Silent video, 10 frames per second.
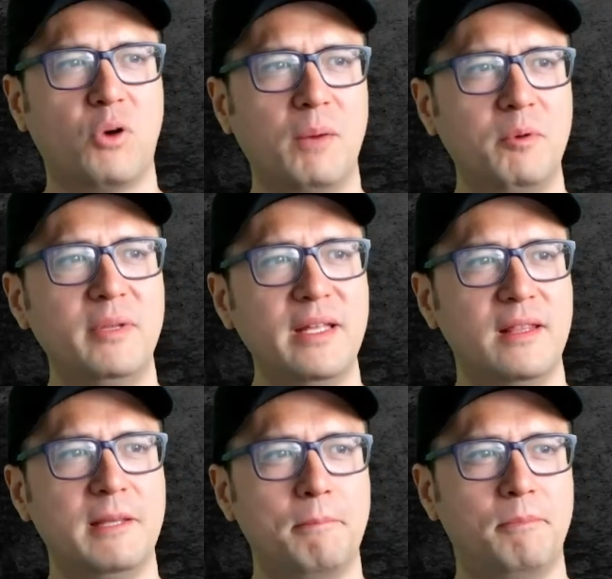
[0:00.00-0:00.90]
Probably
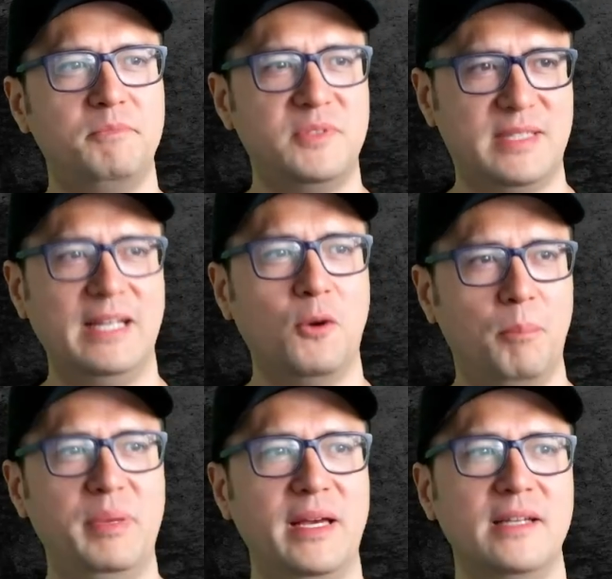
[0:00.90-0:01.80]
the single
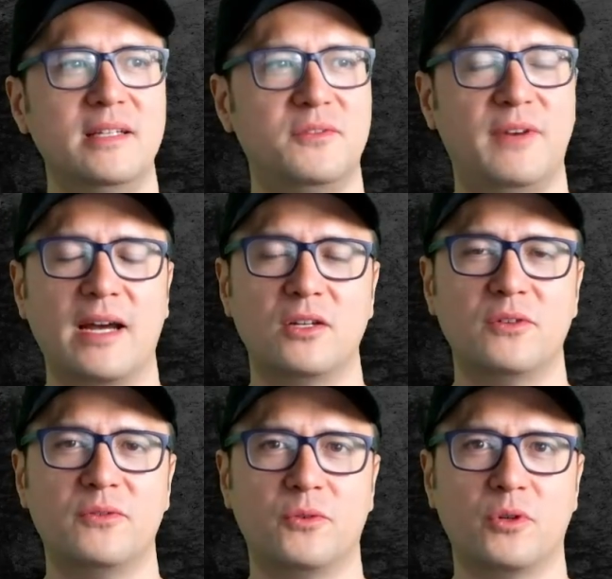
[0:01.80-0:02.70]
biggest
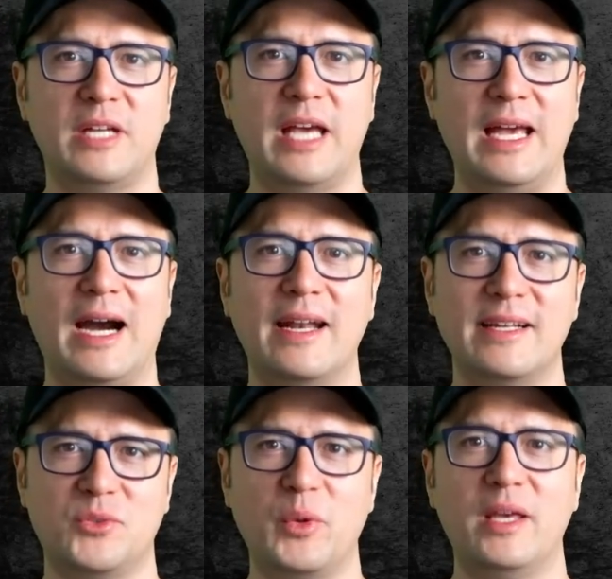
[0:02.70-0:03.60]
factor for
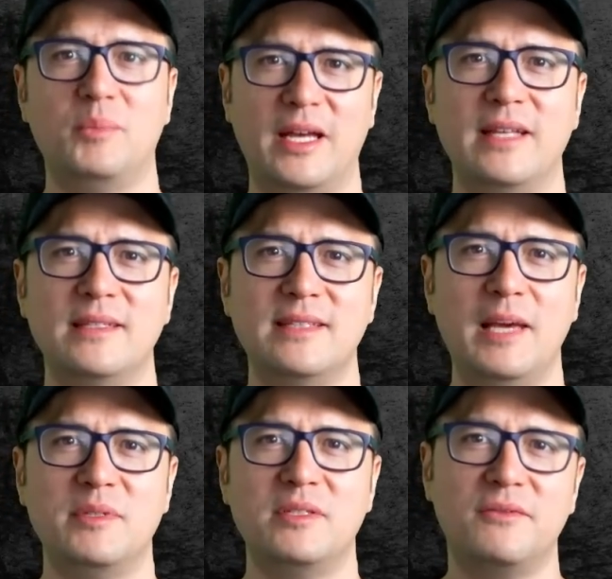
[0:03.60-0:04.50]
chaotic swingy play in this
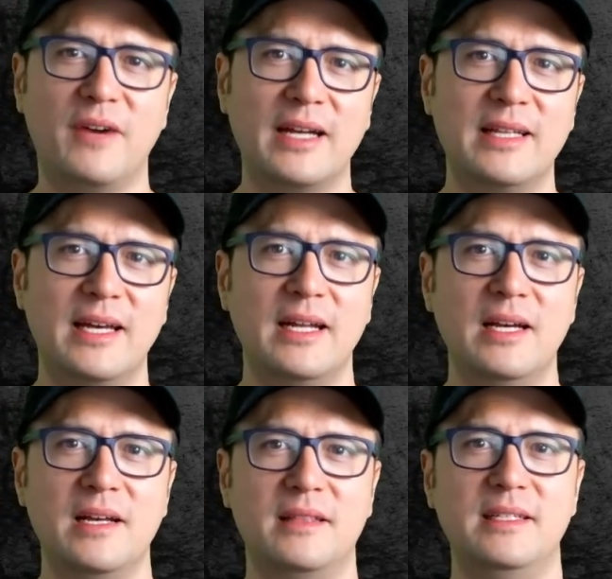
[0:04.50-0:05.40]
game is the fact that
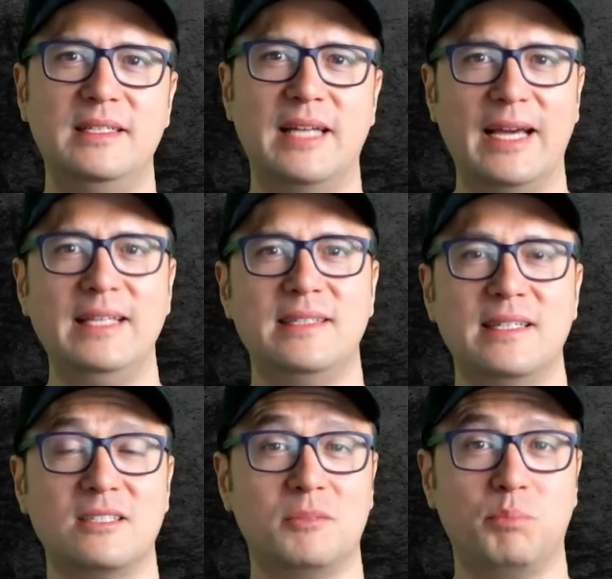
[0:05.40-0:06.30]
the dice
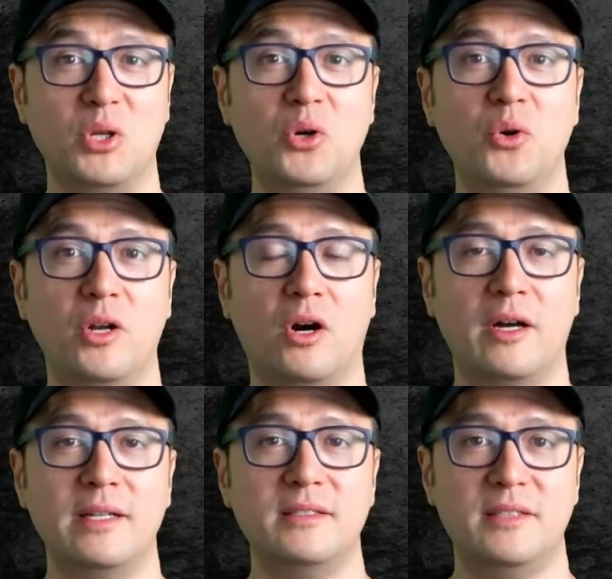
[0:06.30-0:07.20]
explode
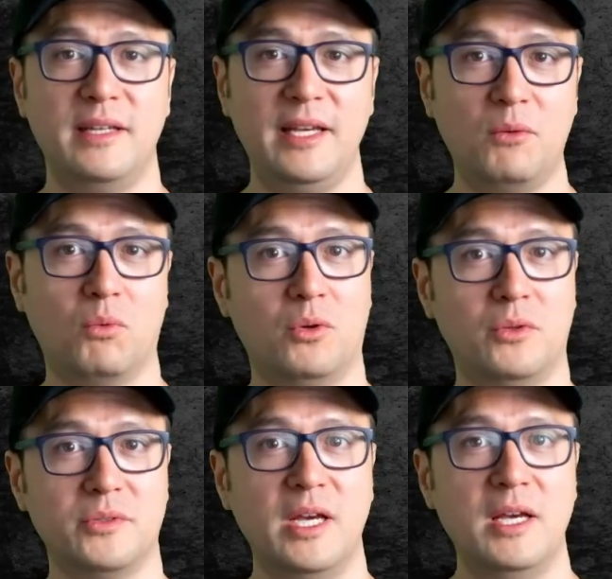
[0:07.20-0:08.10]
on to hit
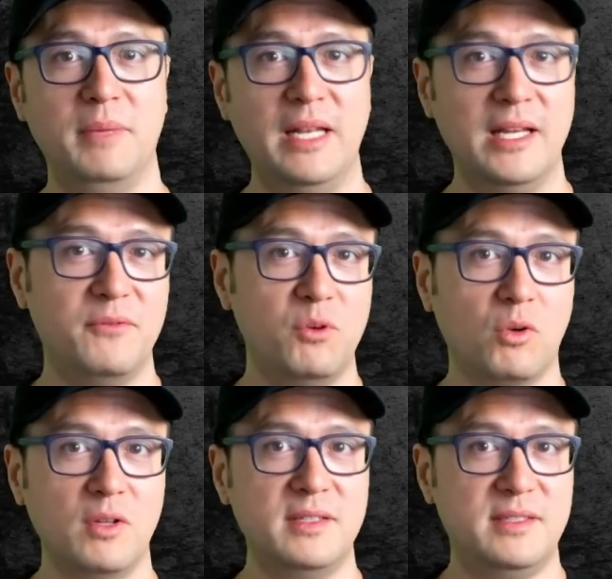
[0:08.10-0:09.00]
rolls, meaning if you
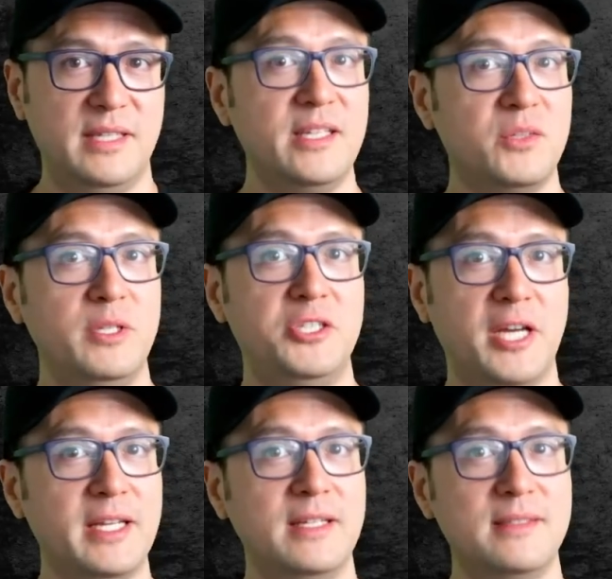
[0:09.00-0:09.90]
roll a 6 when
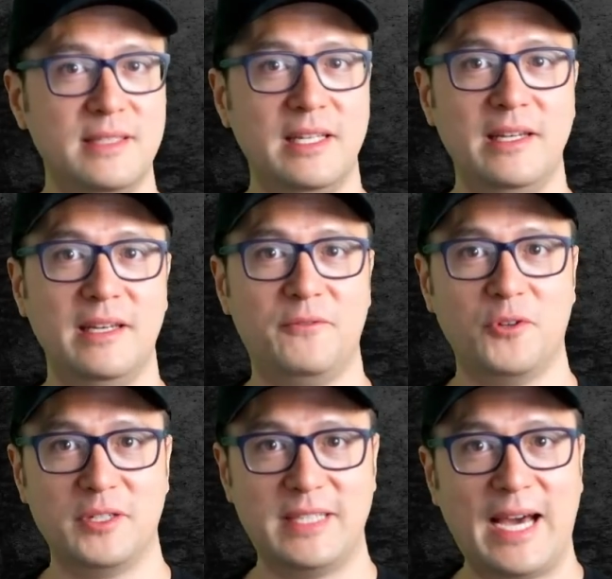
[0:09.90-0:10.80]
checking to see if
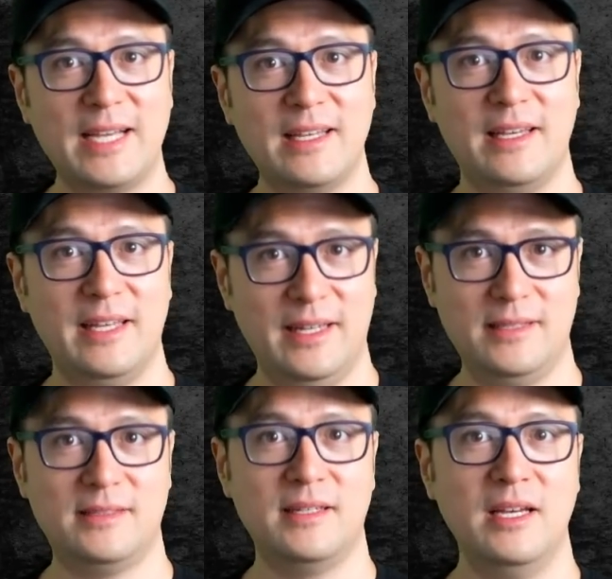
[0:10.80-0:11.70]
your attack
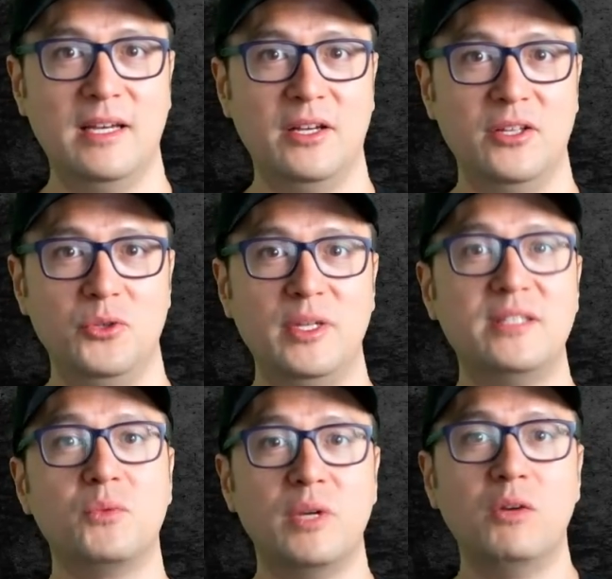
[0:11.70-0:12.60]
hits, you
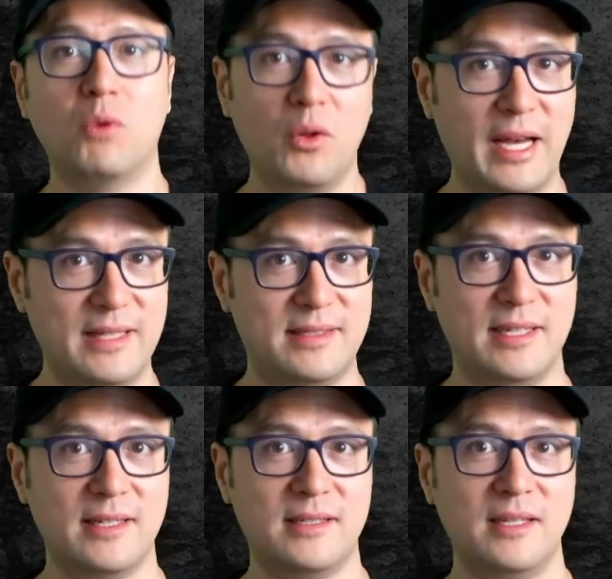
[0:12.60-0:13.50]
get to re-roll that
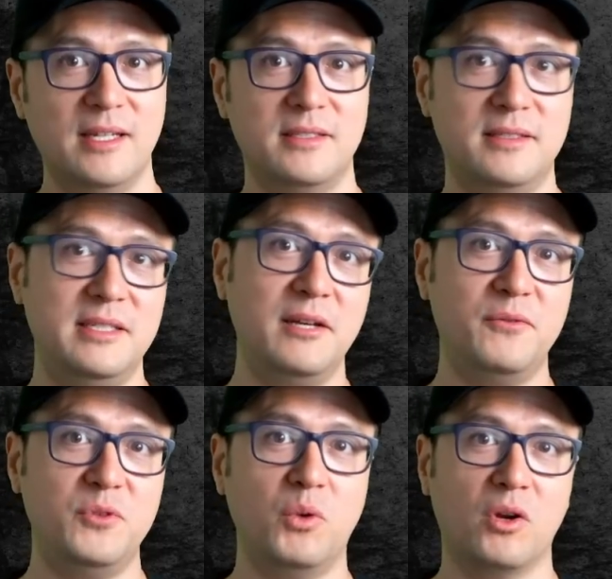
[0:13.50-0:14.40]
6 to see
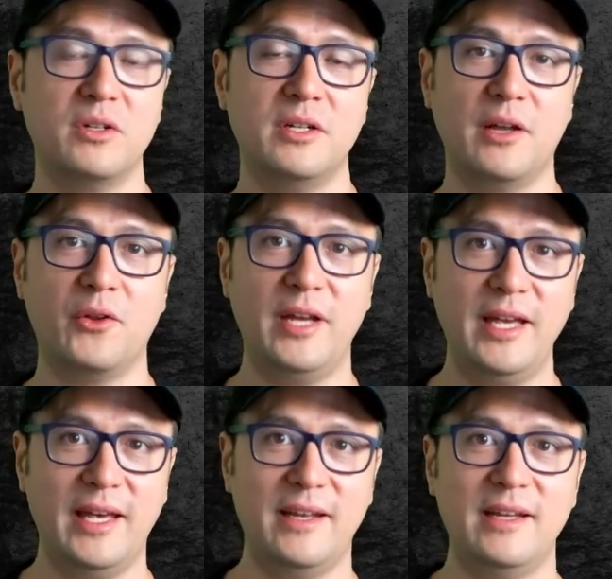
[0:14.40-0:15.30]
if you earned another
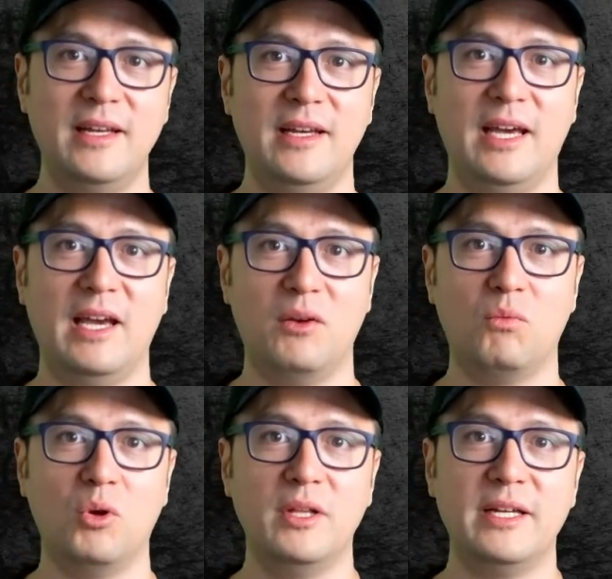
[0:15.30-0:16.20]
hit,
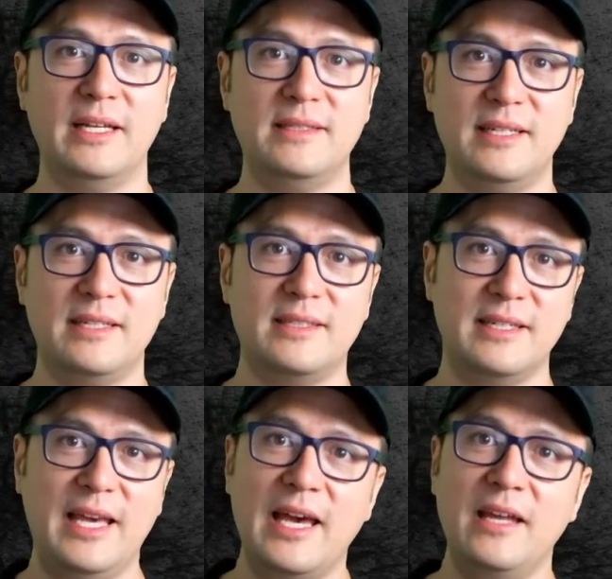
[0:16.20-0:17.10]
and rolling a 6
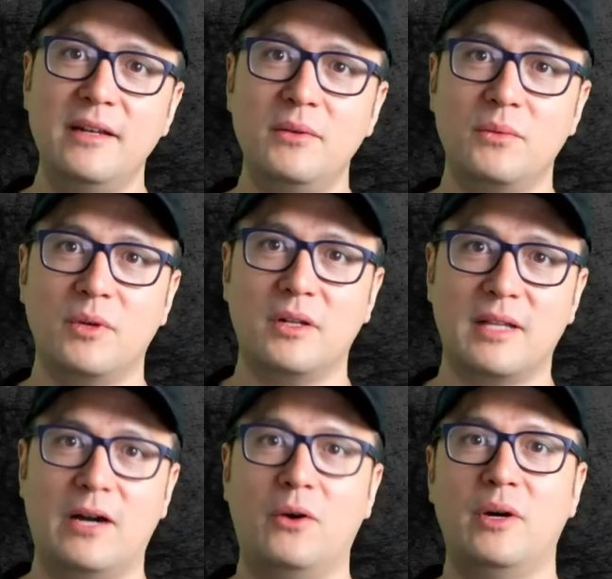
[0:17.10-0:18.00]
again would
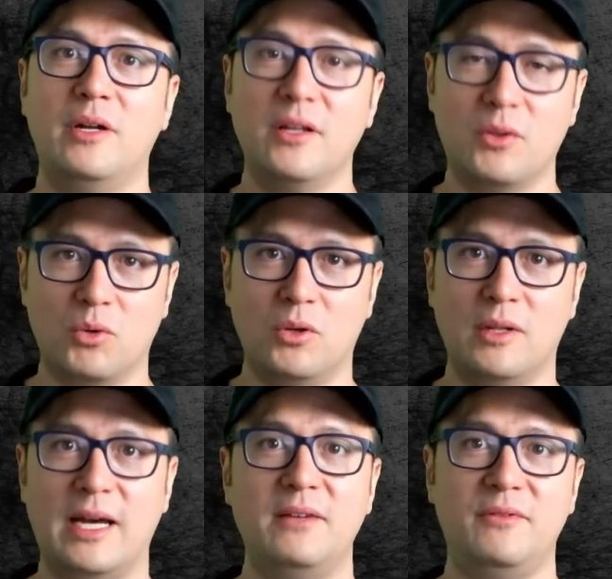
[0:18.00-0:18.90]
allow another
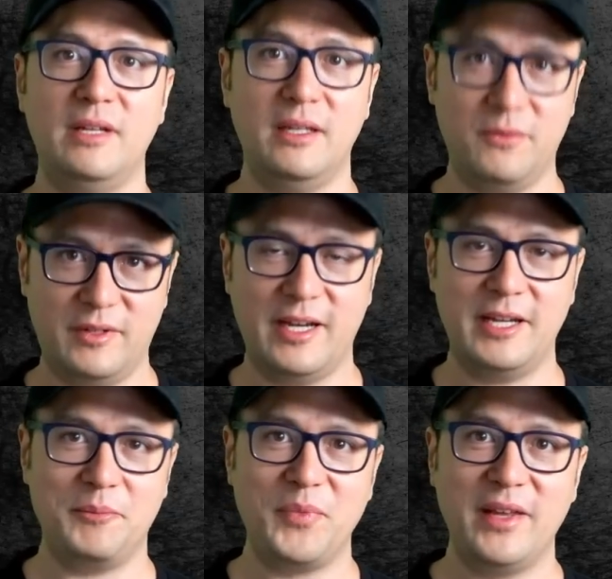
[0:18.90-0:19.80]
roll ad
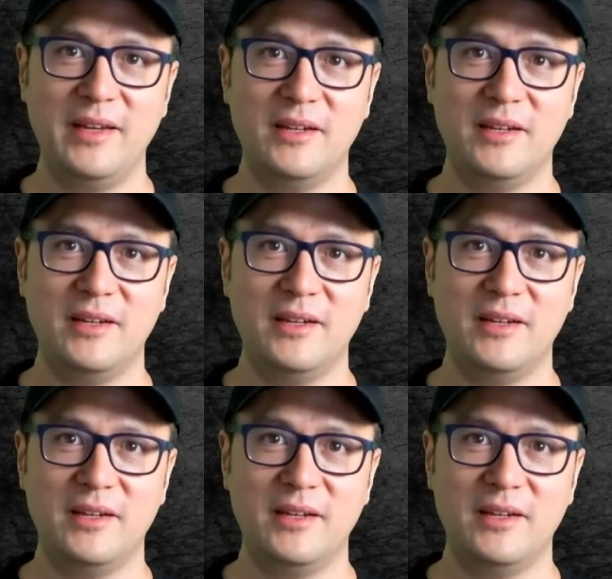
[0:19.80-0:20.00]
infinitum.